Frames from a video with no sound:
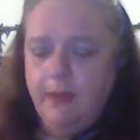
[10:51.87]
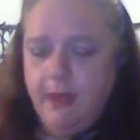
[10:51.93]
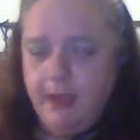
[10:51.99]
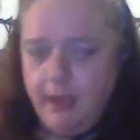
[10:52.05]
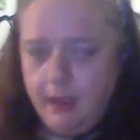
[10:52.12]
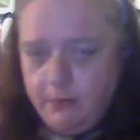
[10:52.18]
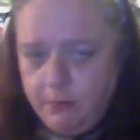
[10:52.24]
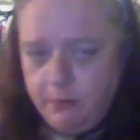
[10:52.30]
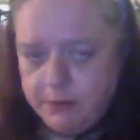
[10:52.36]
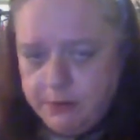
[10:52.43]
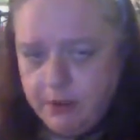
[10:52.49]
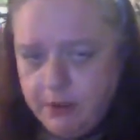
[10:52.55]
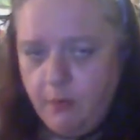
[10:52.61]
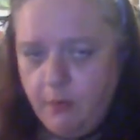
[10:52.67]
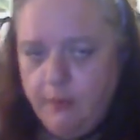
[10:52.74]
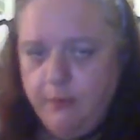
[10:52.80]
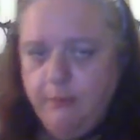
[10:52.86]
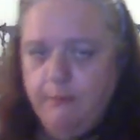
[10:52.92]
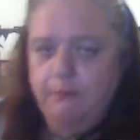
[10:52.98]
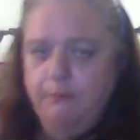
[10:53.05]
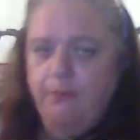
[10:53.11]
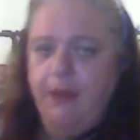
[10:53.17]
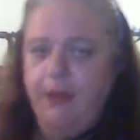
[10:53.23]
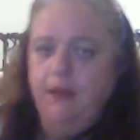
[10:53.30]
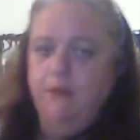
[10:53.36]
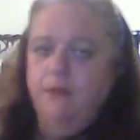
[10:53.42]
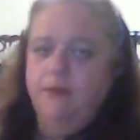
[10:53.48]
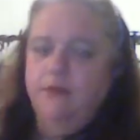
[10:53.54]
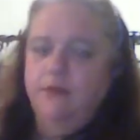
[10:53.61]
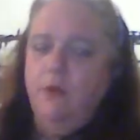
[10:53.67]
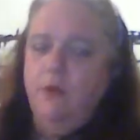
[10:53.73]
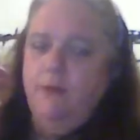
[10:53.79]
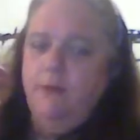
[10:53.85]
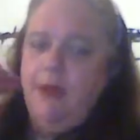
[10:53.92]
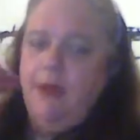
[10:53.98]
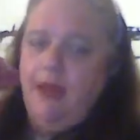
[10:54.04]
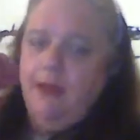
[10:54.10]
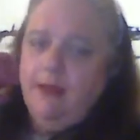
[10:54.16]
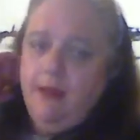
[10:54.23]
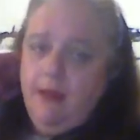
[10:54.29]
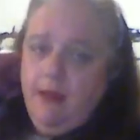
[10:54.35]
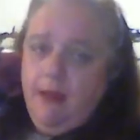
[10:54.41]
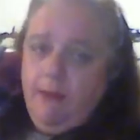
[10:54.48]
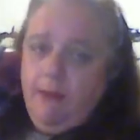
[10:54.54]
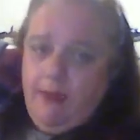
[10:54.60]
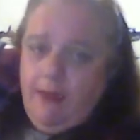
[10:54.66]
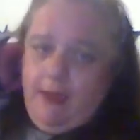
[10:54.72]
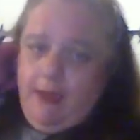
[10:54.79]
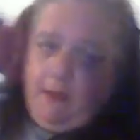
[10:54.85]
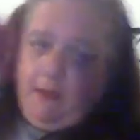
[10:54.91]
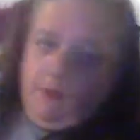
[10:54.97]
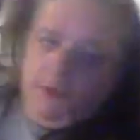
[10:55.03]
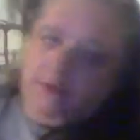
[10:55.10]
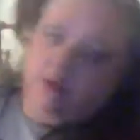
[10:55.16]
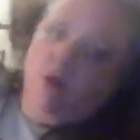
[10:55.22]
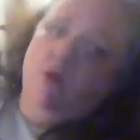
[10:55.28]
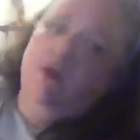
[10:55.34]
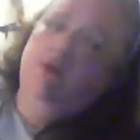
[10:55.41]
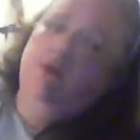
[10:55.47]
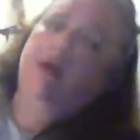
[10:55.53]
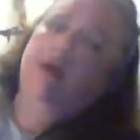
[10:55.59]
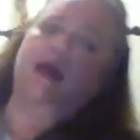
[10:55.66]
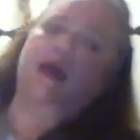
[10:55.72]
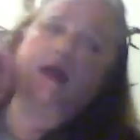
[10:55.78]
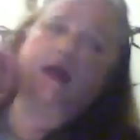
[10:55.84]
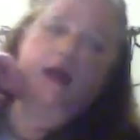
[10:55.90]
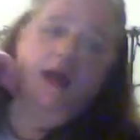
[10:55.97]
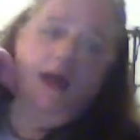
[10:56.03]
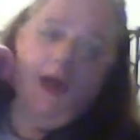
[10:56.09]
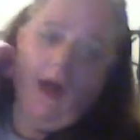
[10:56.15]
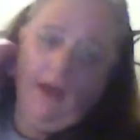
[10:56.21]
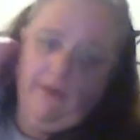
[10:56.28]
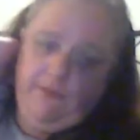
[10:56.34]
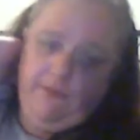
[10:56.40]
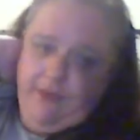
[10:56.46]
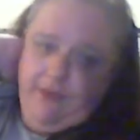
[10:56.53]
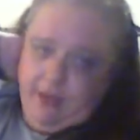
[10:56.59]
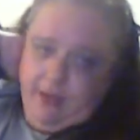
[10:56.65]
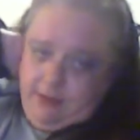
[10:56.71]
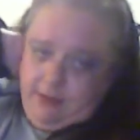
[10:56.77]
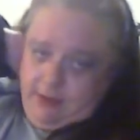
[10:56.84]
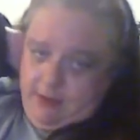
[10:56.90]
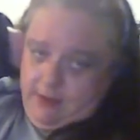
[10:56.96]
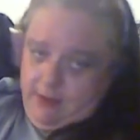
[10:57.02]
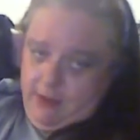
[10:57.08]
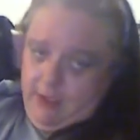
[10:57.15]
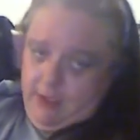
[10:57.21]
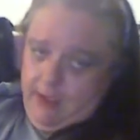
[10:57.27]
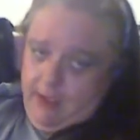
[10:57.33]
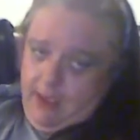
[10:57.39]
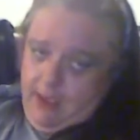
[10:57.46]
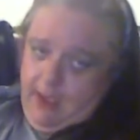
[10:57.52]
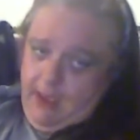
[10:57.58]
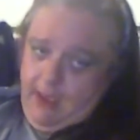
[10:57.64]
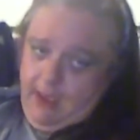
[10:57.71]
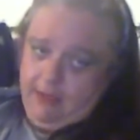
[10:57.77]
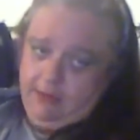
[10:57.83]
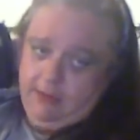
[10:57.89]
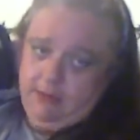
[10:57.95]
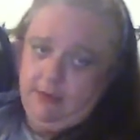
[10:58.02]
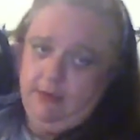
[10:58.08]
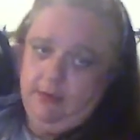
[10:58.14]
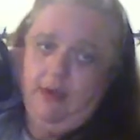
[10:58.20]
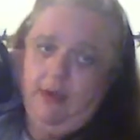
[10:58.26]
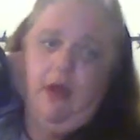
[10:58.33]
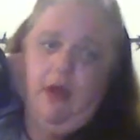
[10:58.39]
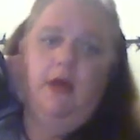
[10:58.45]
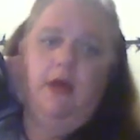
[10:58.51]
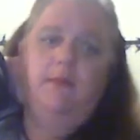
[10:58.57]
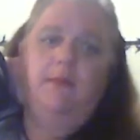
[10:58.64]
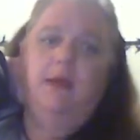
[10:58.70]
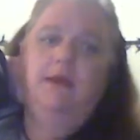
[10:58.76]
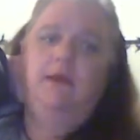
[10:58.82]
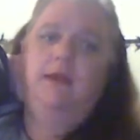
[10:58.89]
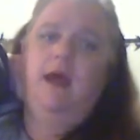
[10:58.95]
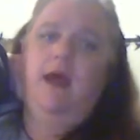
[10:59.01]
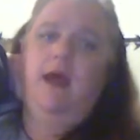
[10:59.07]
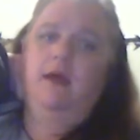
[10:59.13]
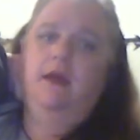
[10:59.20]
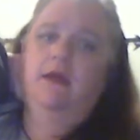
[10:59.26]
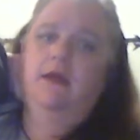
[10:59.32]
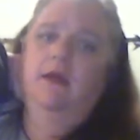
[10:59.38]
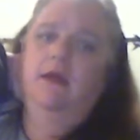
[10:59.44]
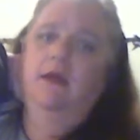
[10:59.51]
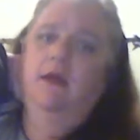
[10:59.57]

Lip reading: my head was going, body was going back, my head was going back. I felt hands on my neck,